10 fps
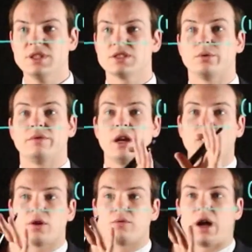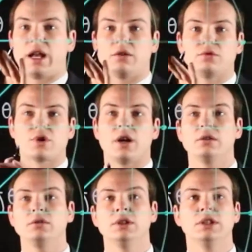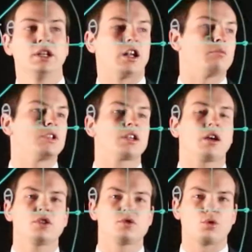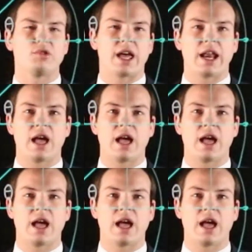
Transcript: So we've now got a right angled triangle. I'm just going to draw that